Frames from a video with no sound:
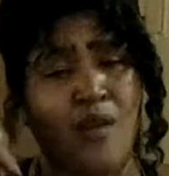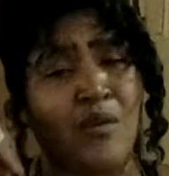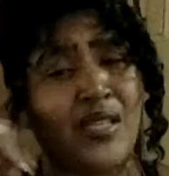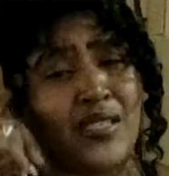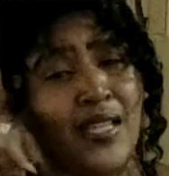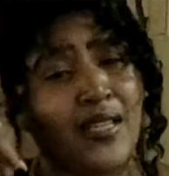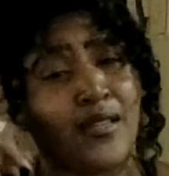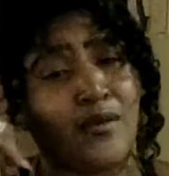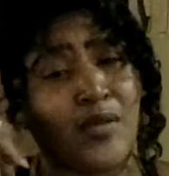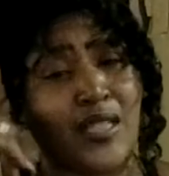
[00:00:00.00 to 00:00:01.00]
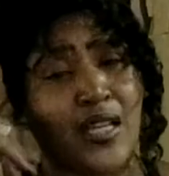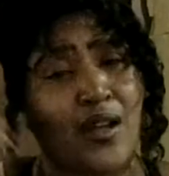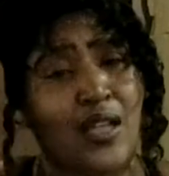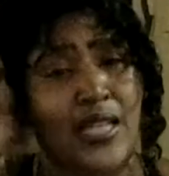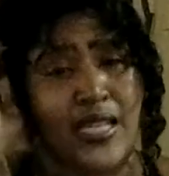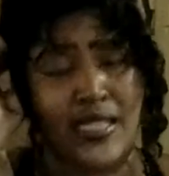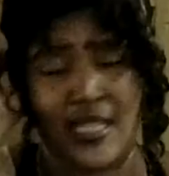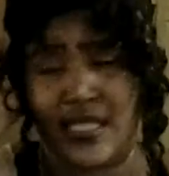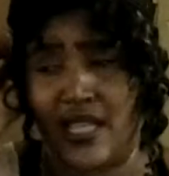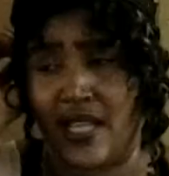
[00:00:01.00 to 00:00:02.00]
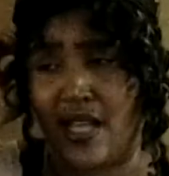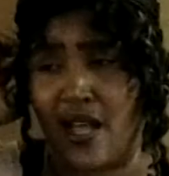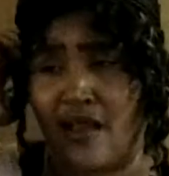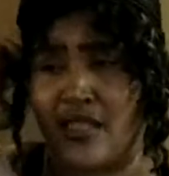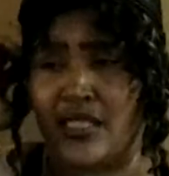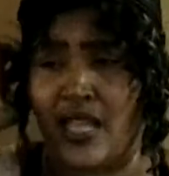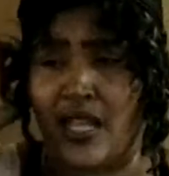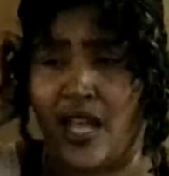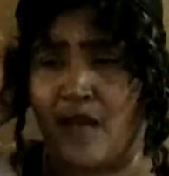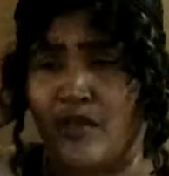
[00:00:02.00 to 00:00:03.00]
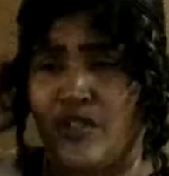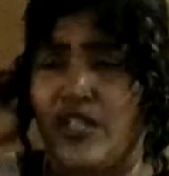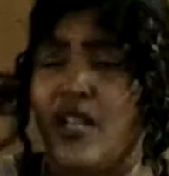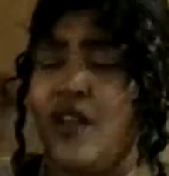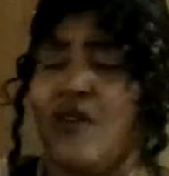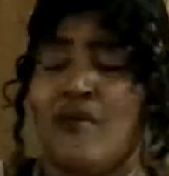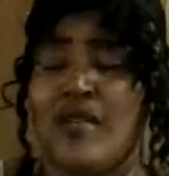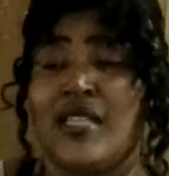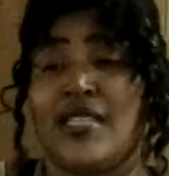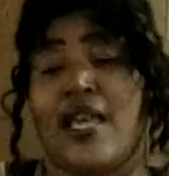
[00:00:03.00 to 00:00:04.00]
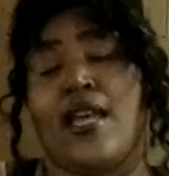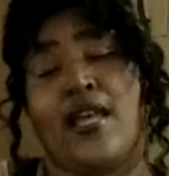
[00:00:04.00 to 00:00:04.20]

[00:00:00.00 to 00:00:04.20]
what's that, what they call it? Is that psychometry? What is that?